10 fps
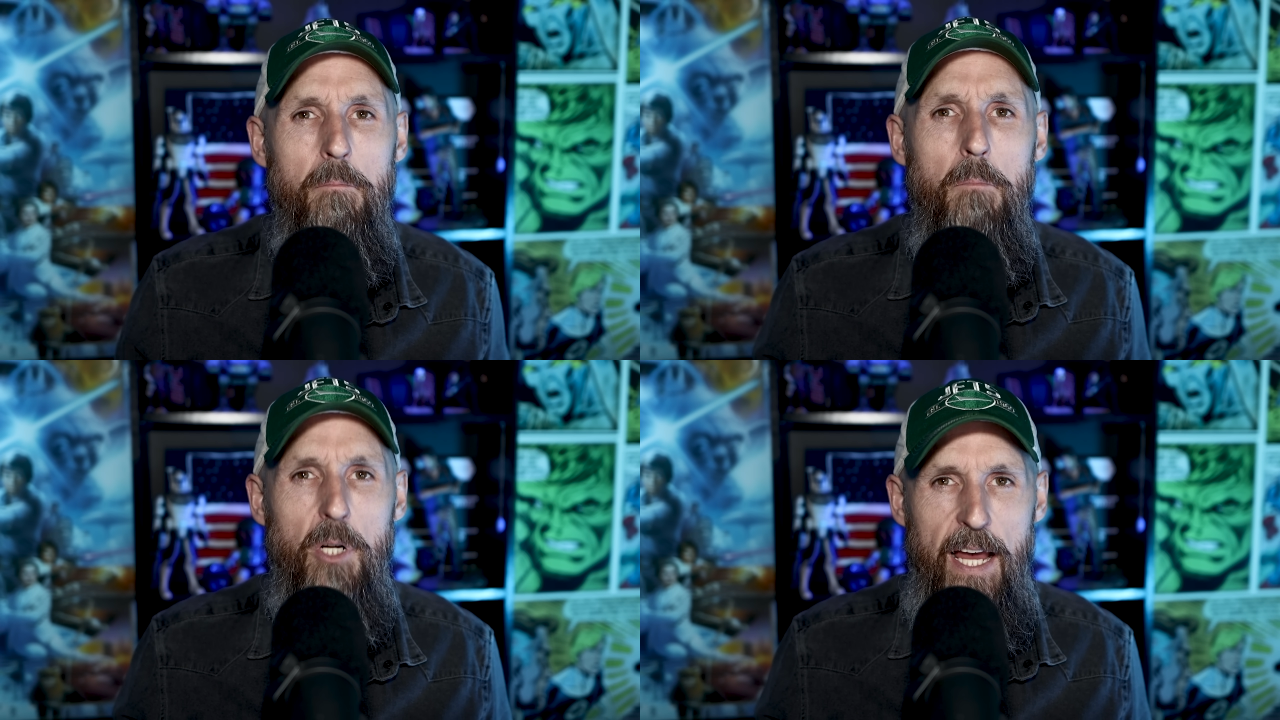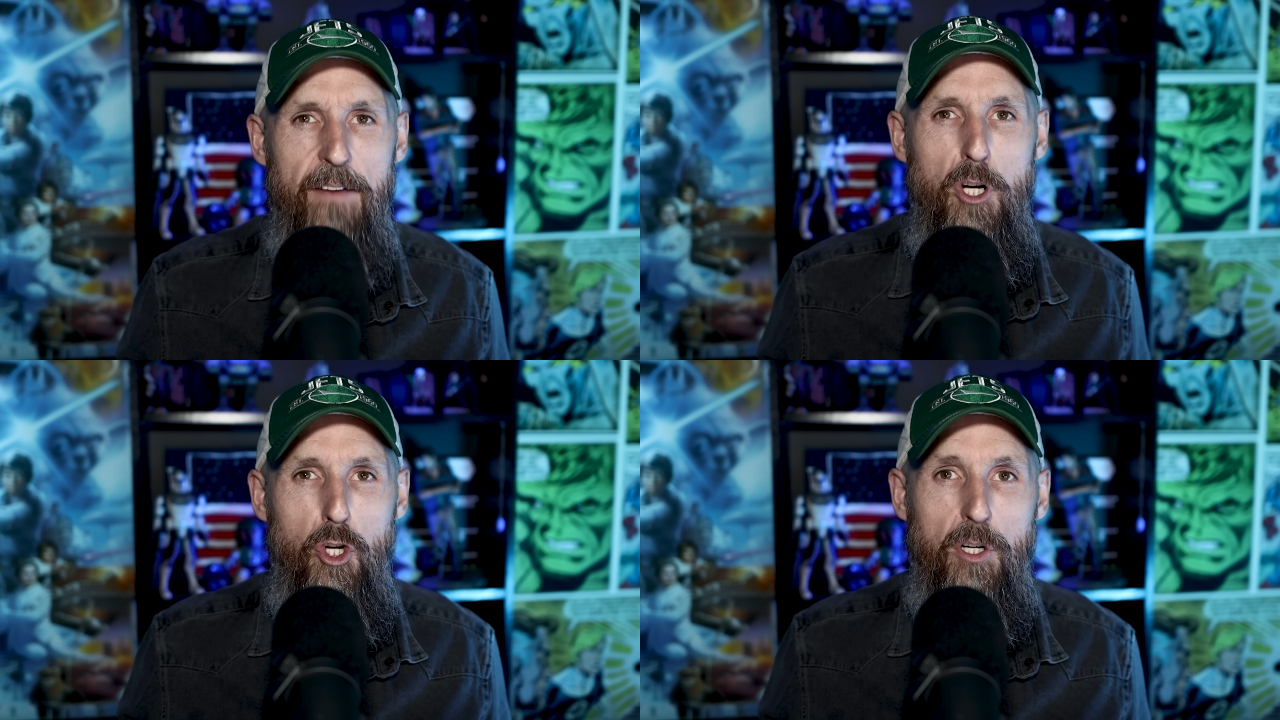but
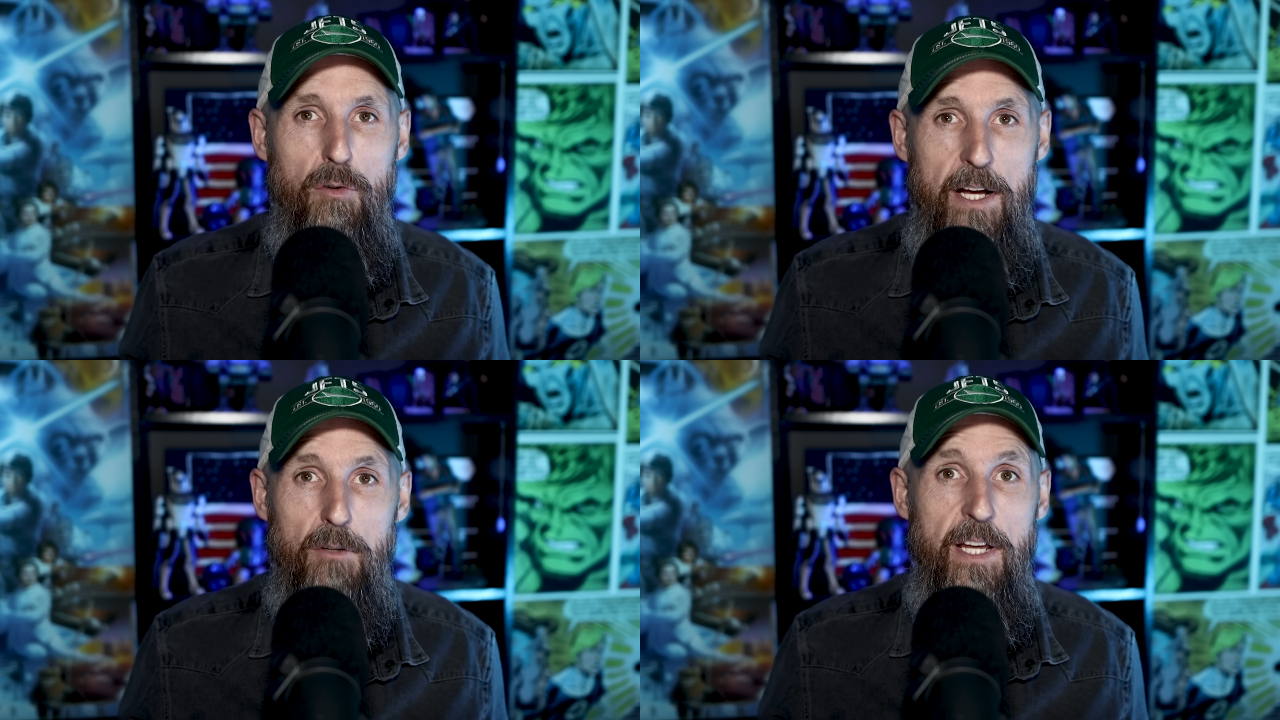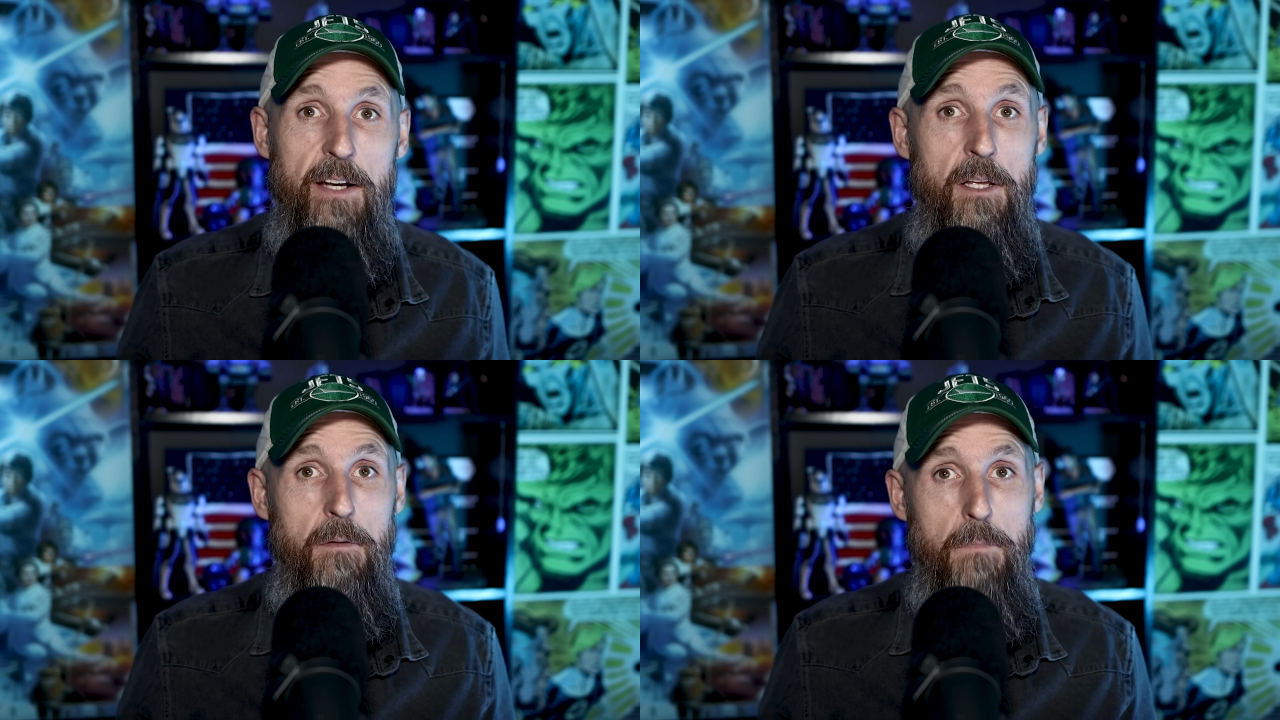have a look around
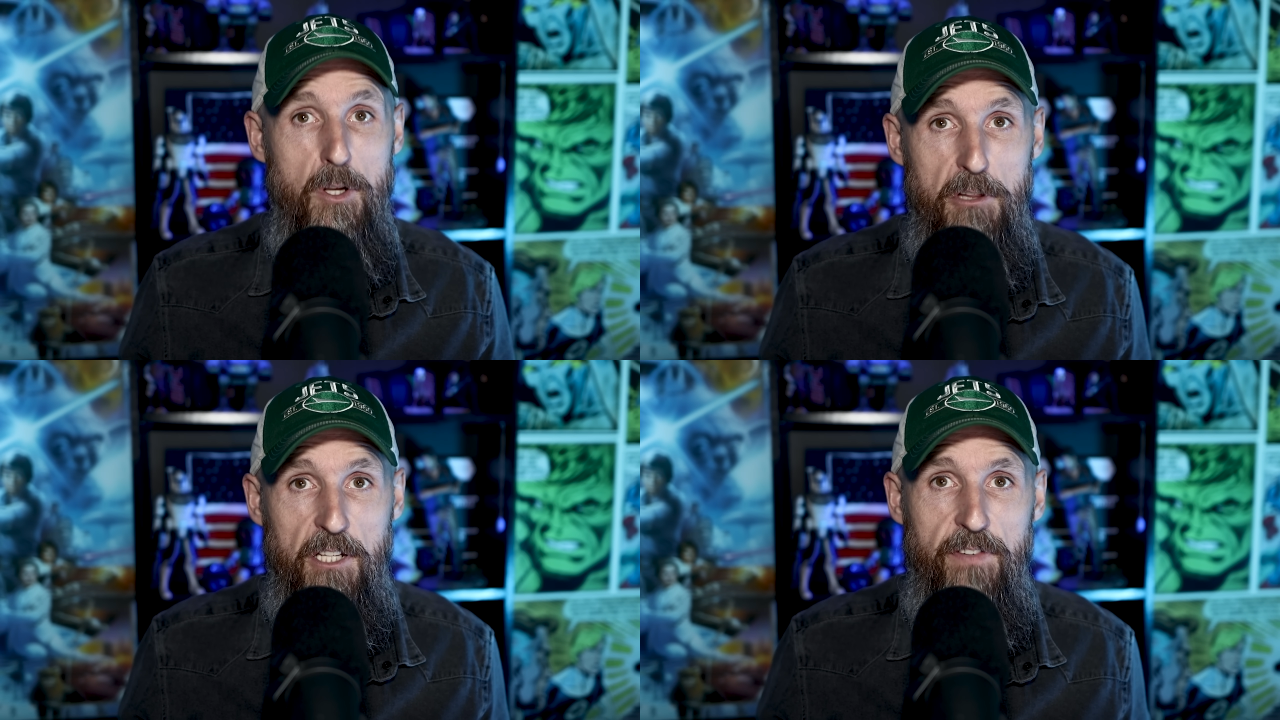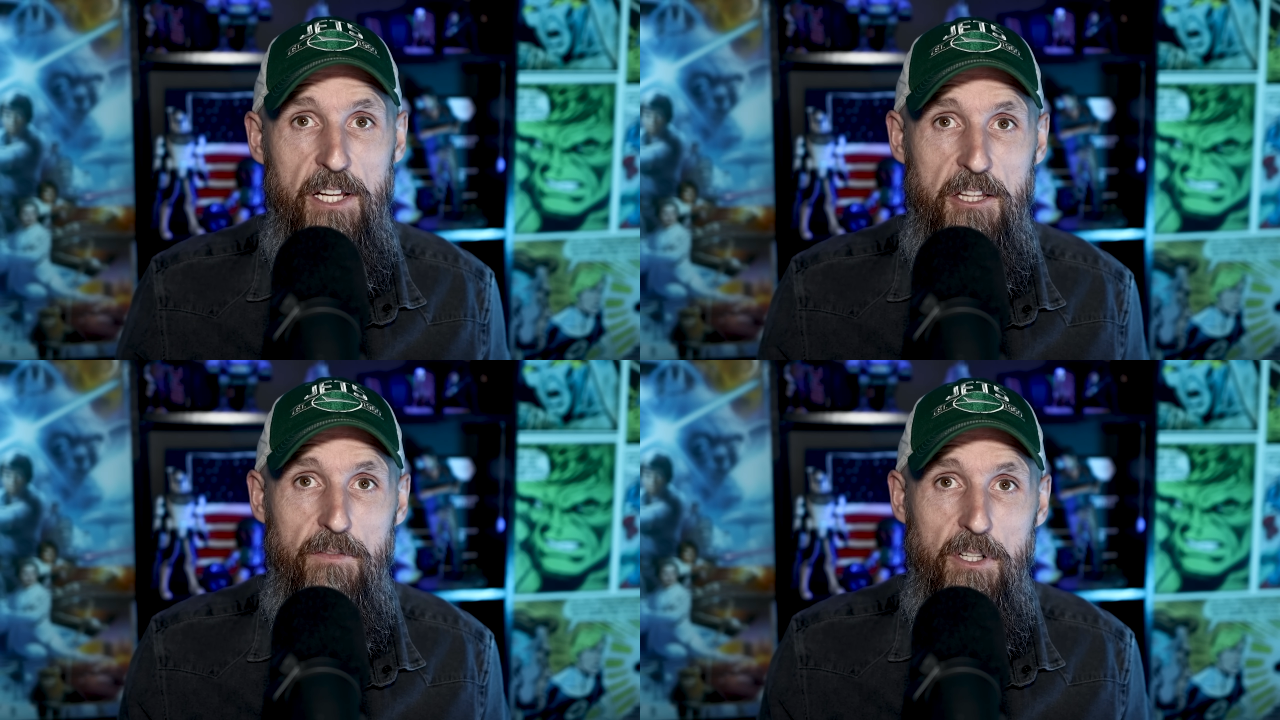at music
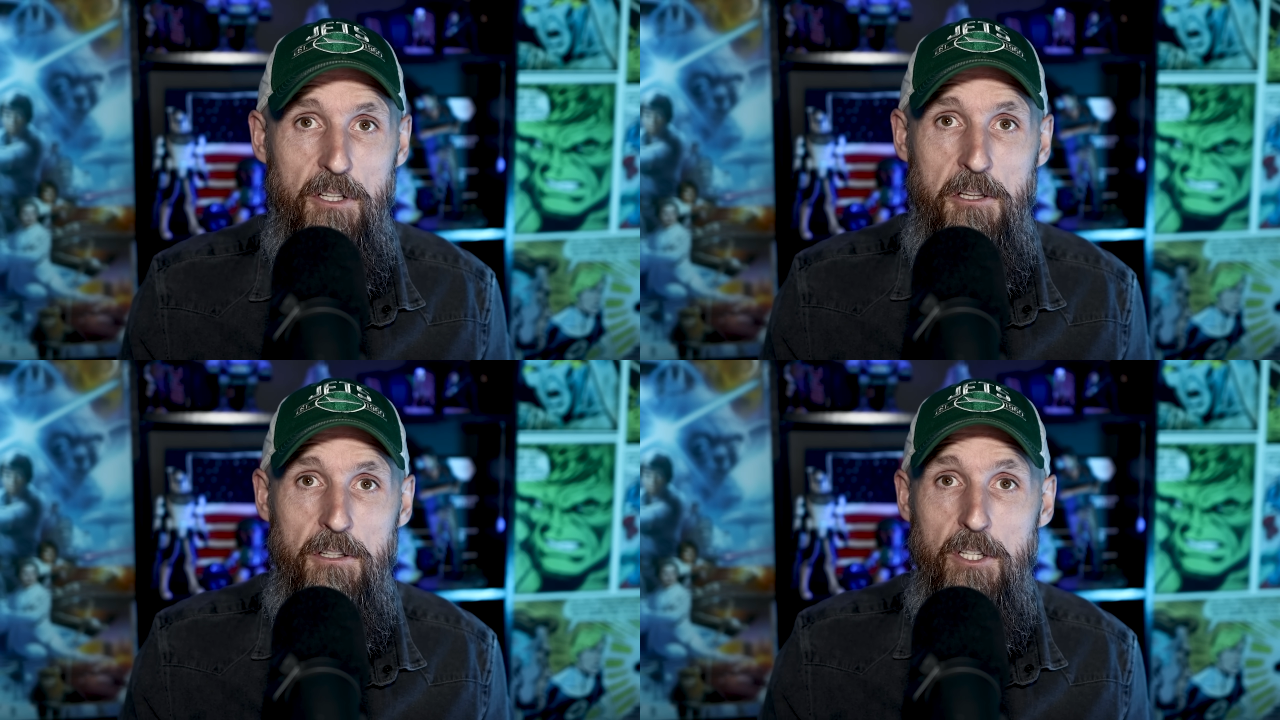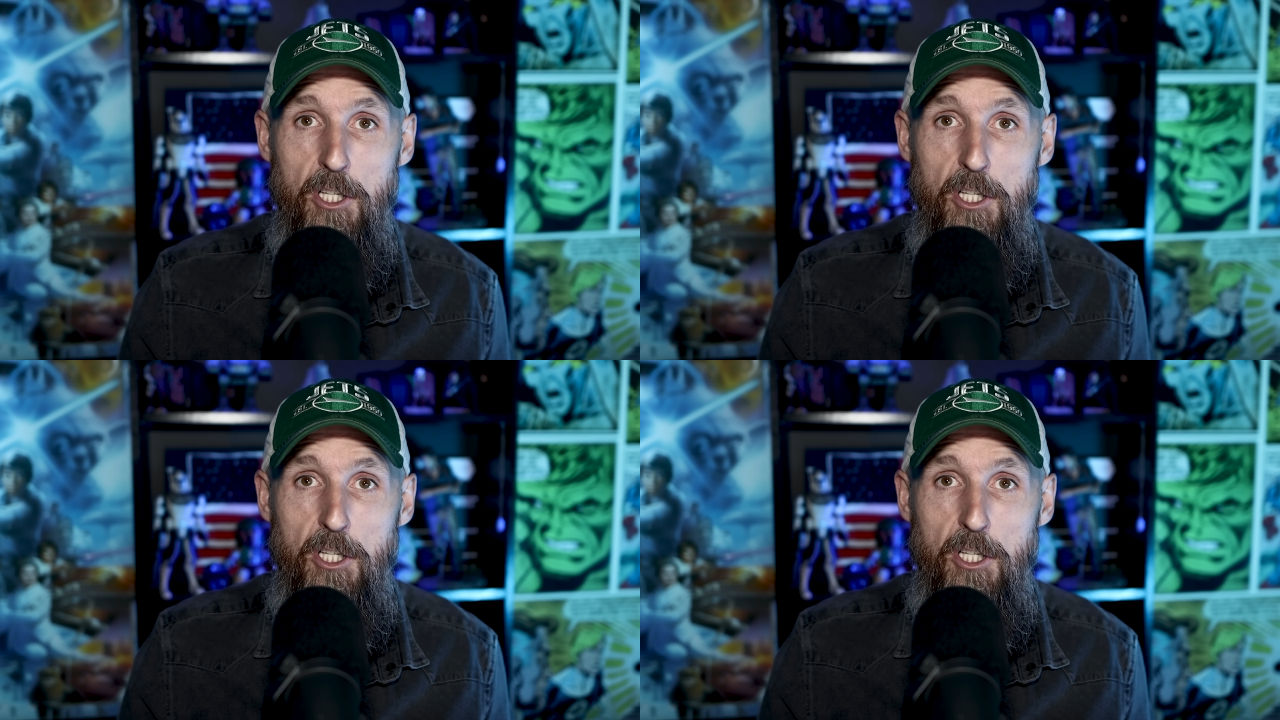festivals,